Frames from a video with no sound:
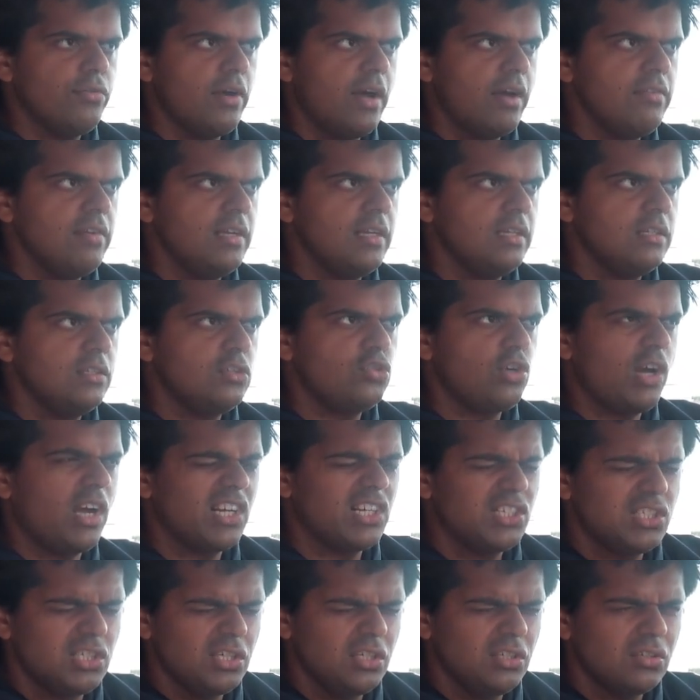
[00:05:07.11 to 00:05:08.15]
having
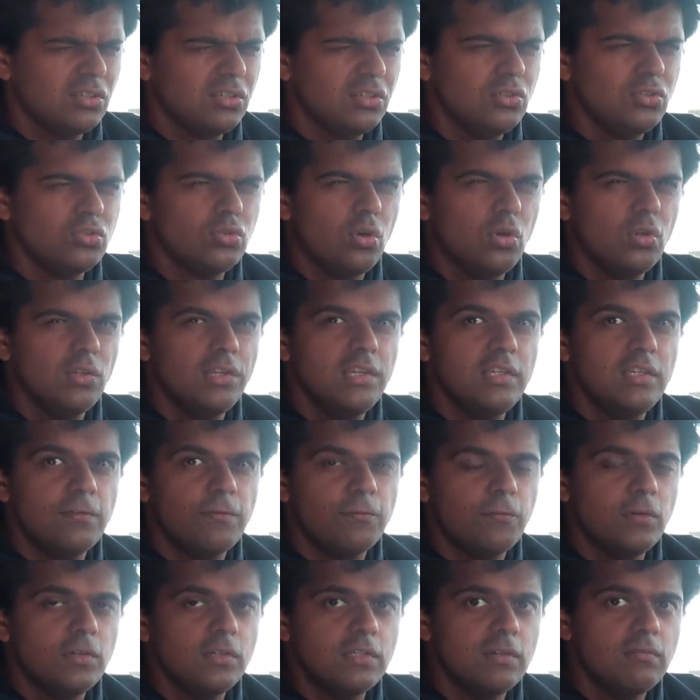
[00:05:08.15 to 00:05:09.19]
traction control in
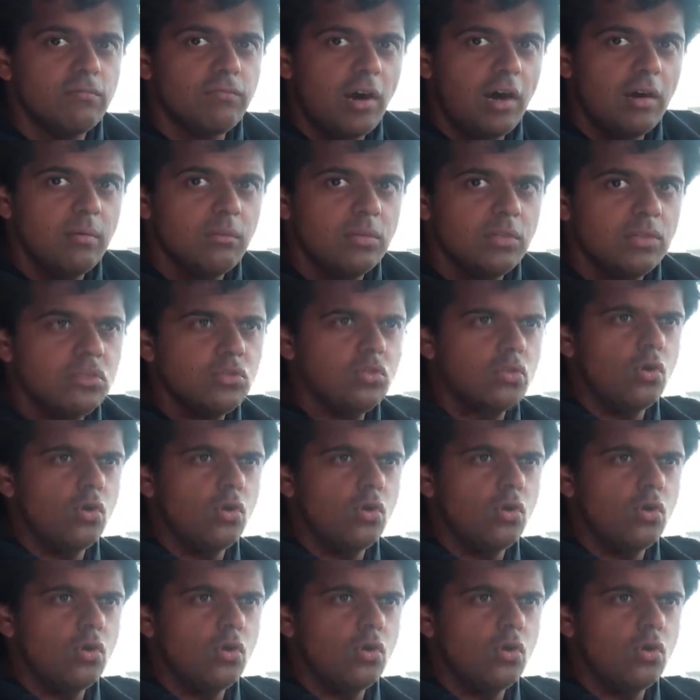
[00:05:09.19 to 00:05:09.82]
different environments.